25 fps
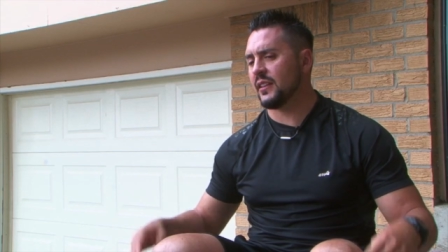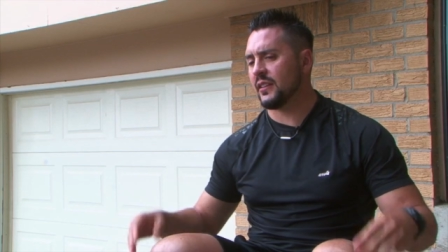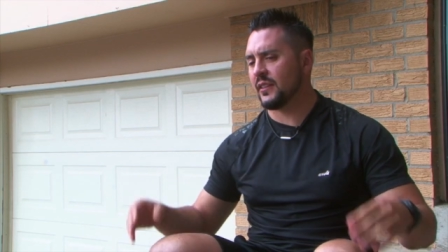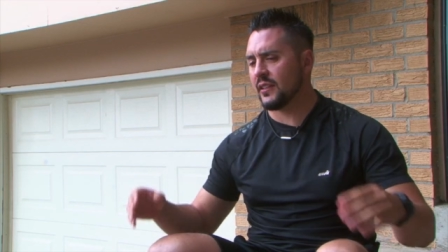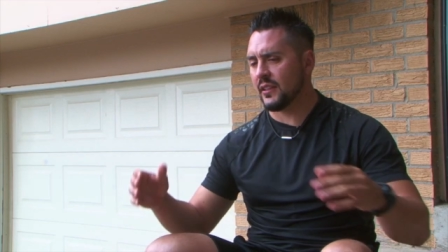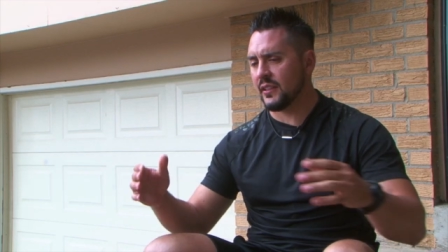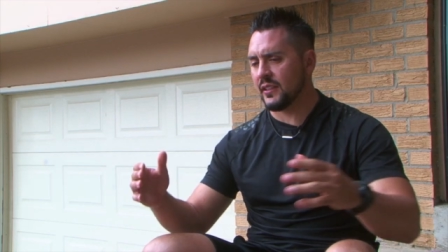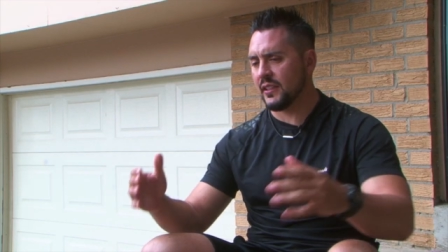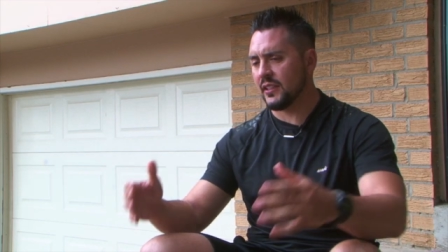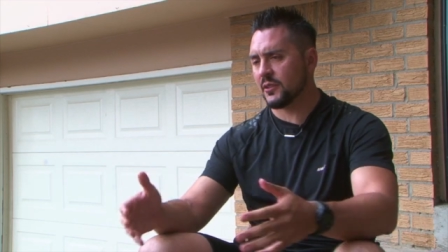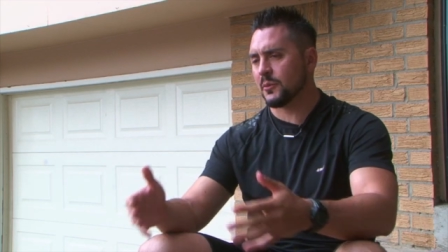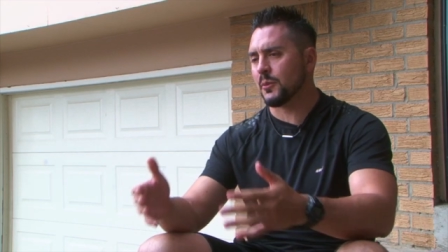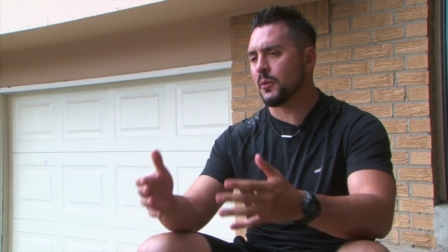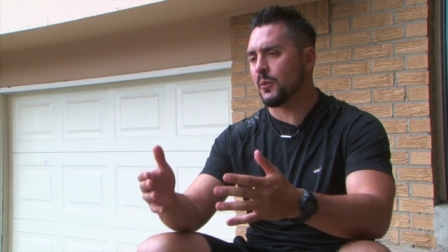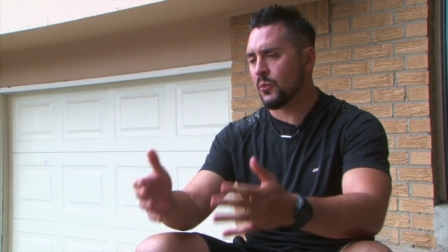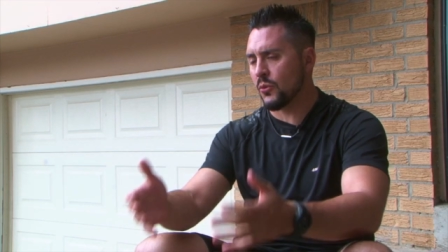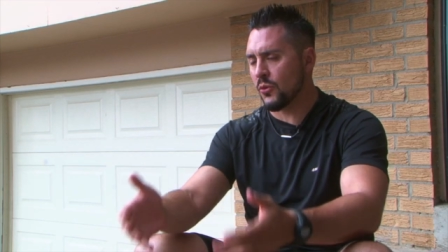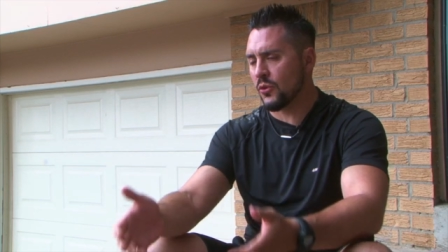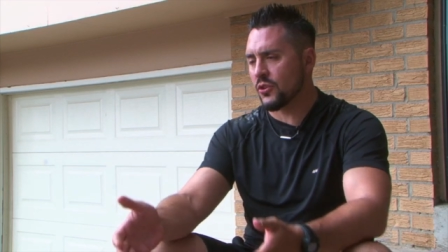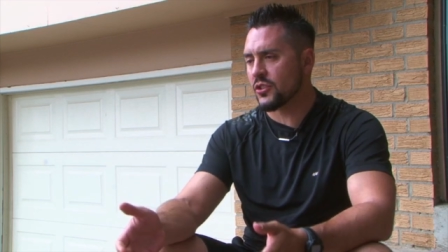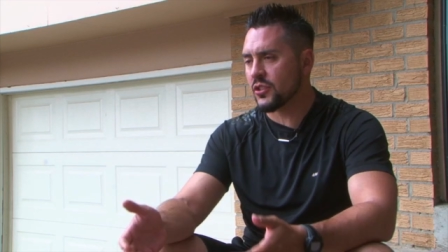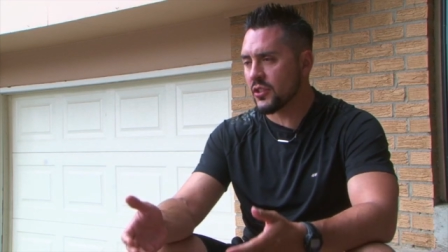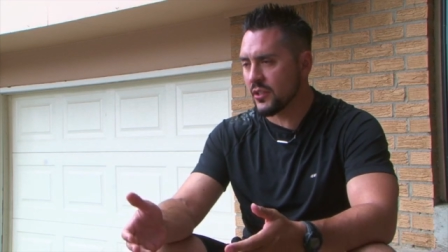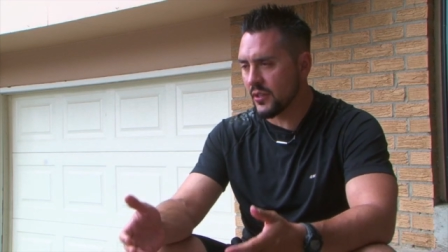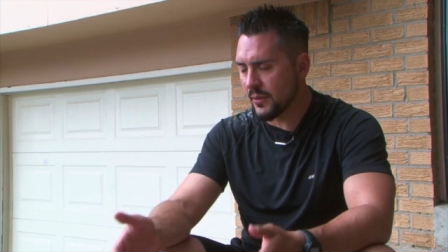the
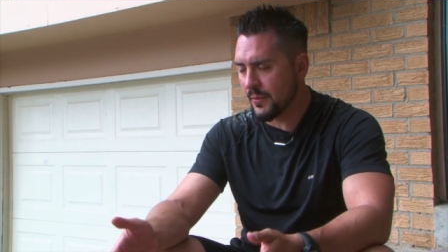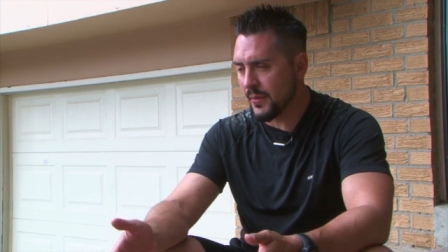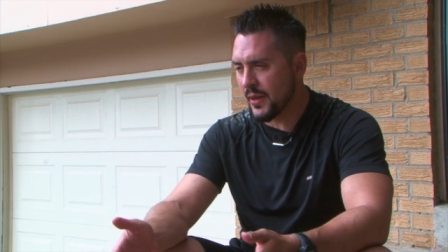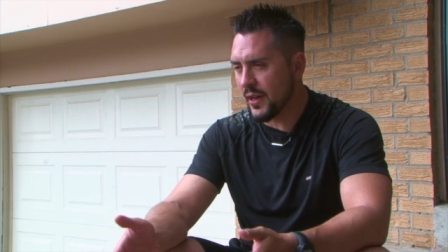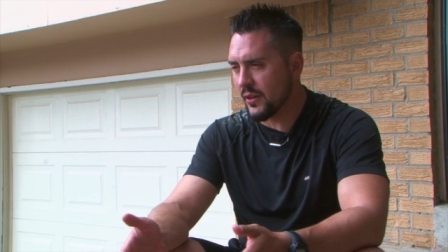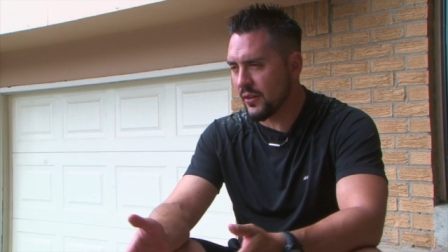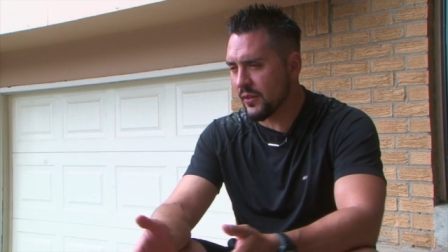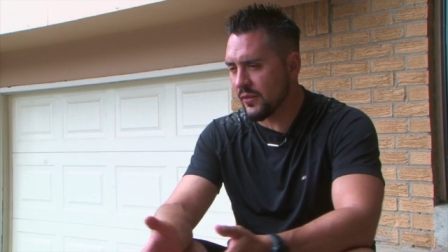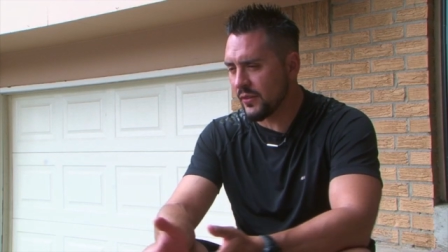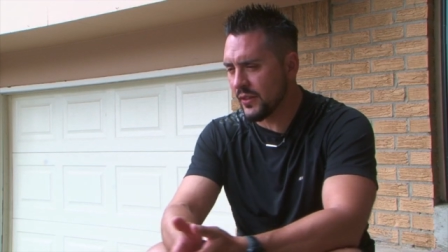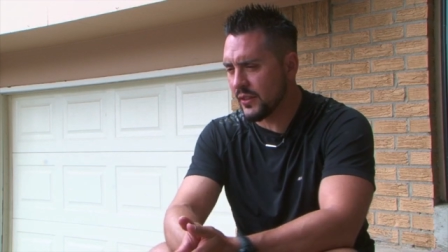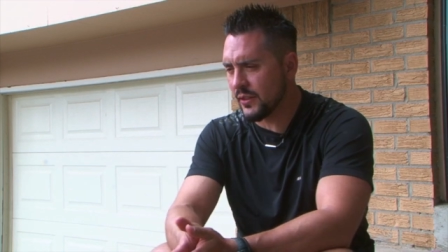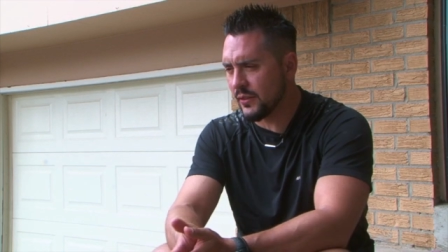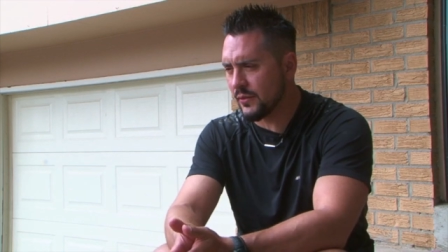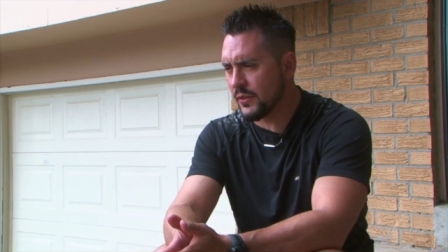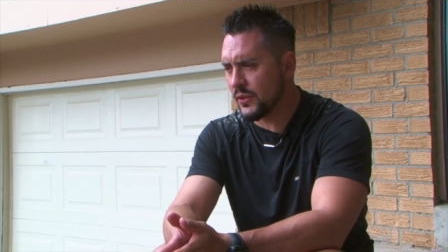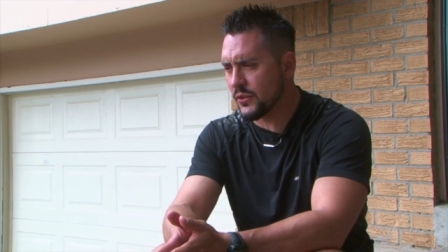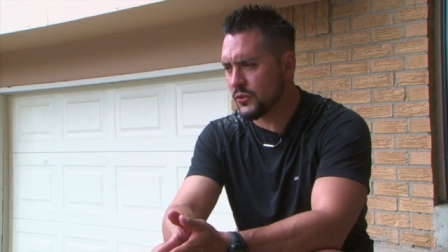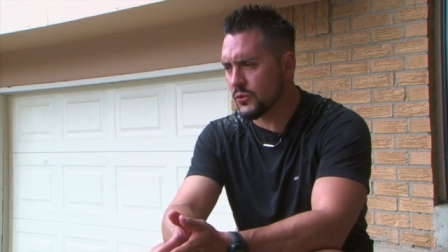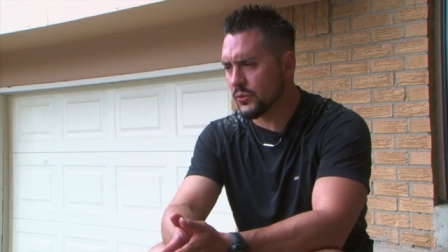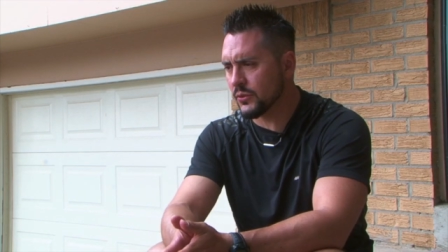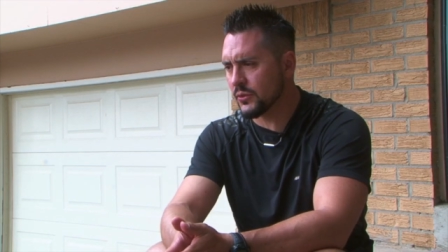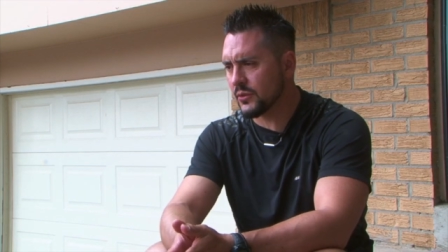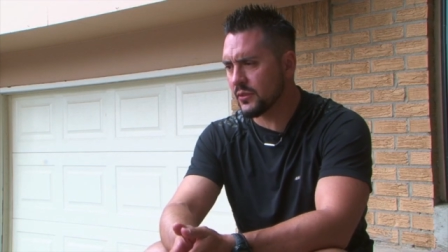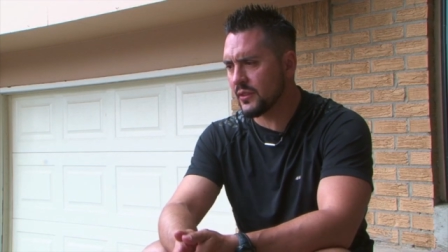disproportionate amount of
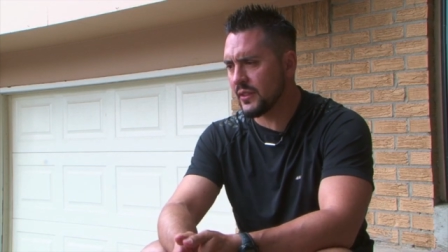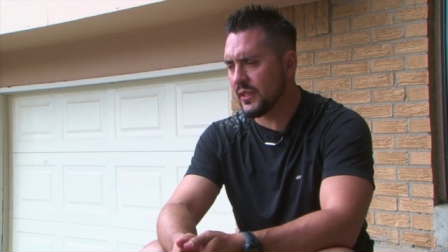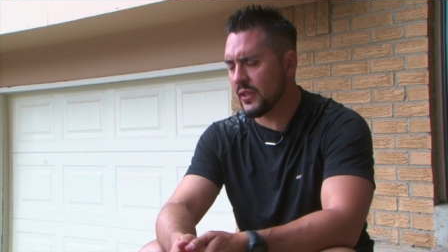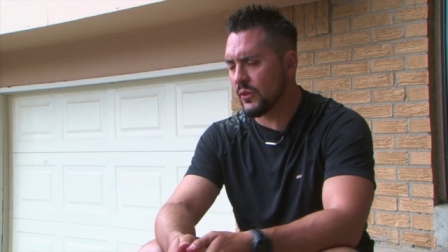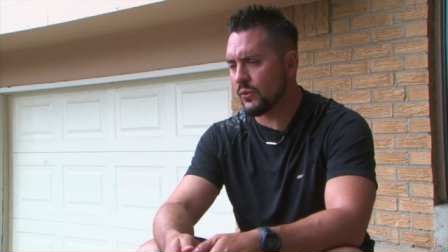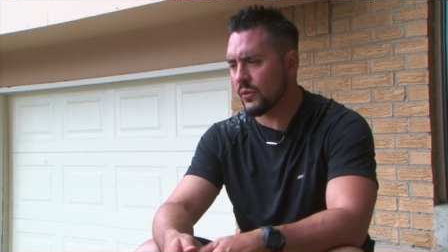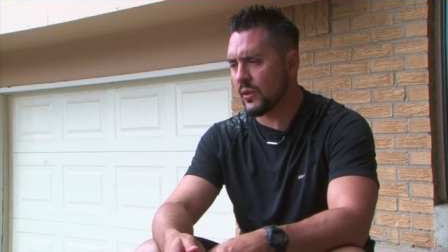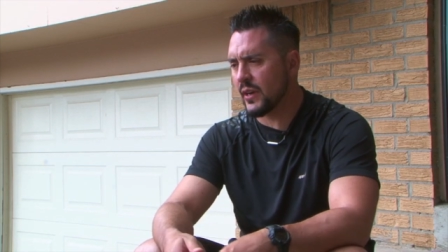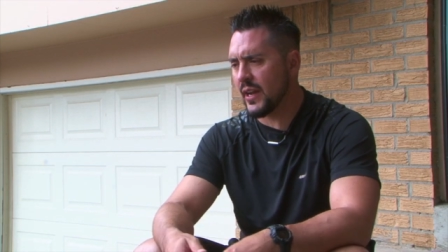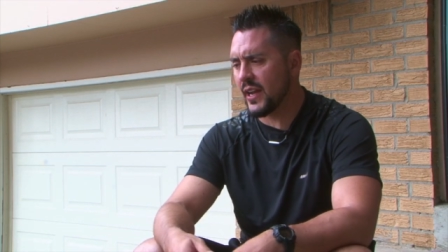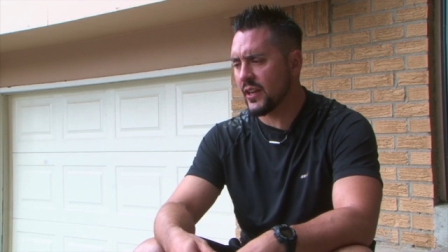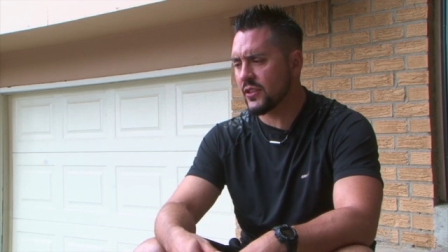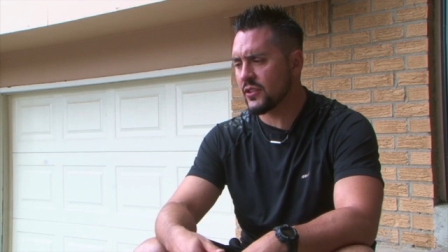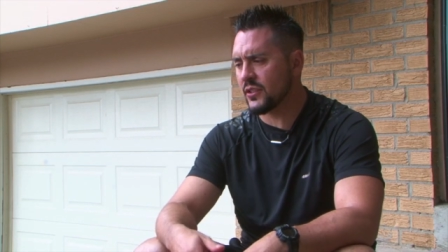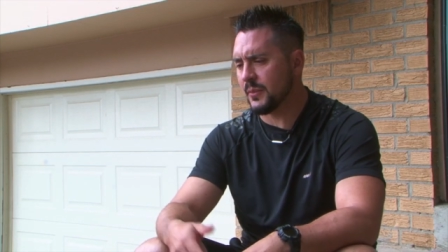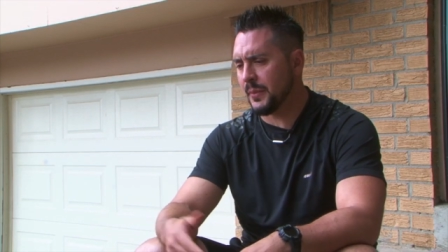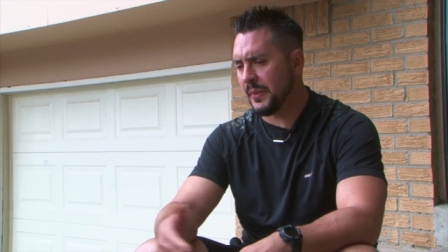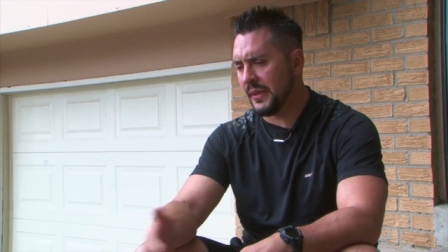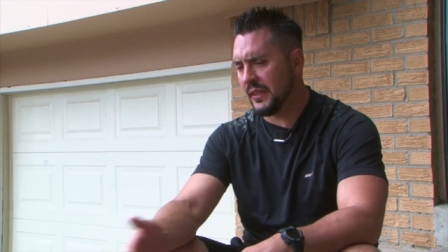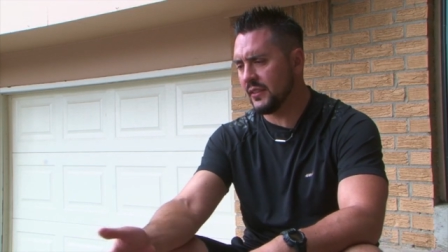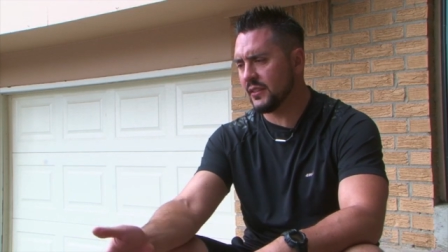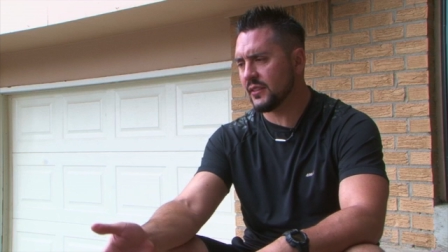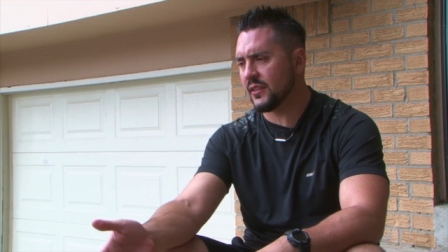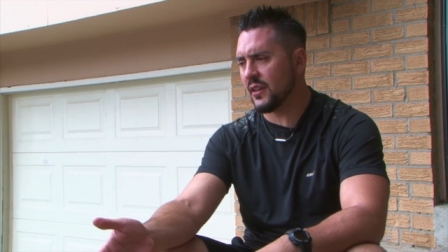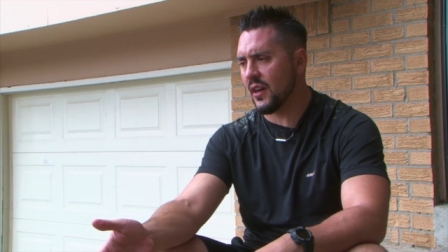individuals that were actually
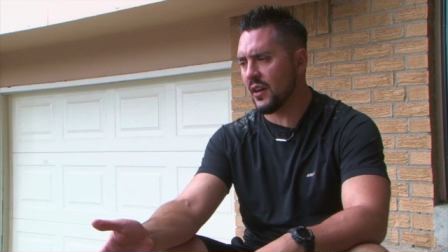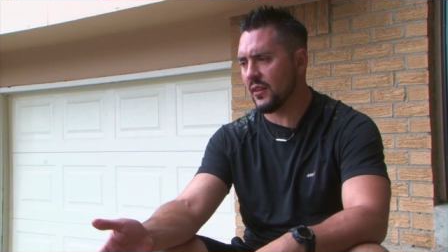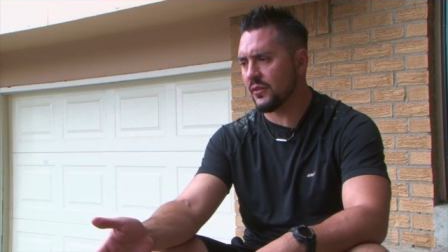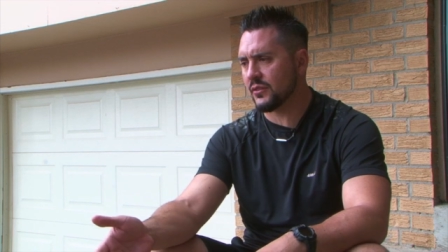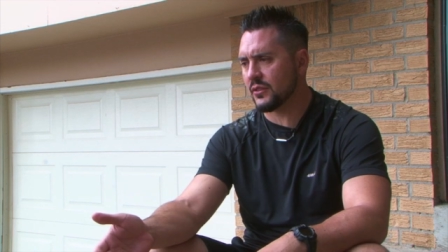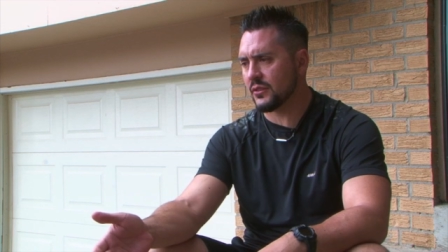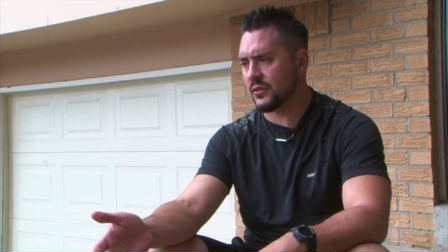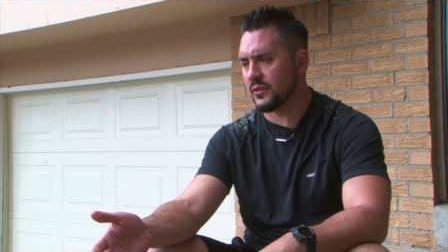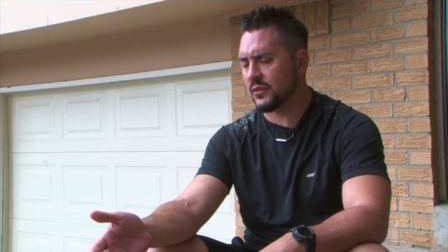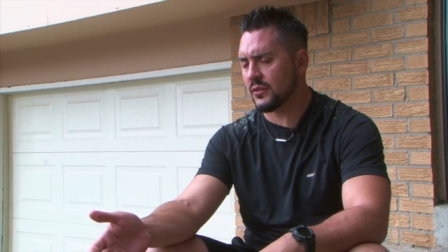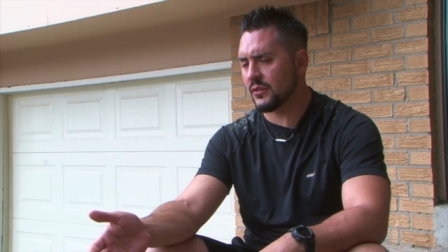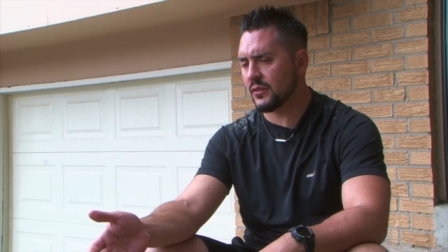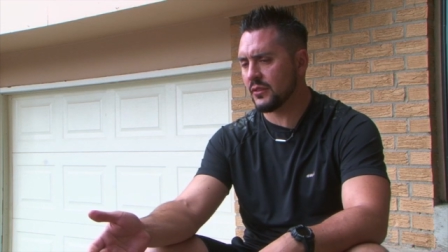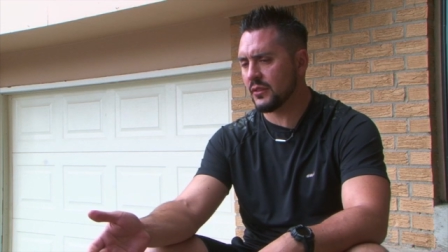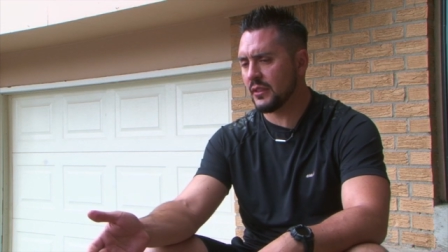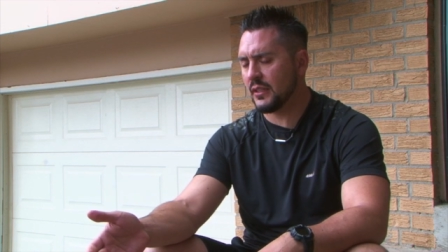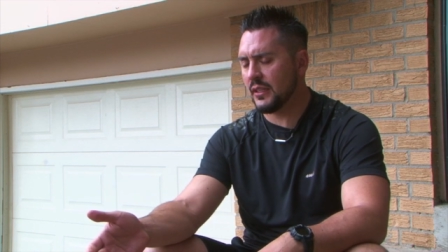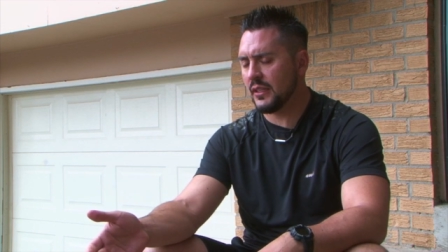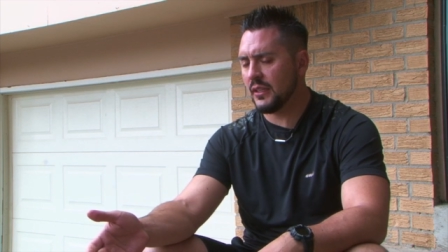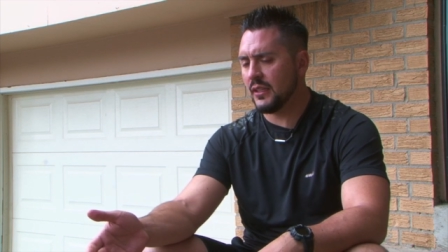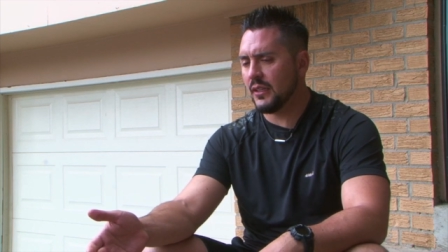peace officers,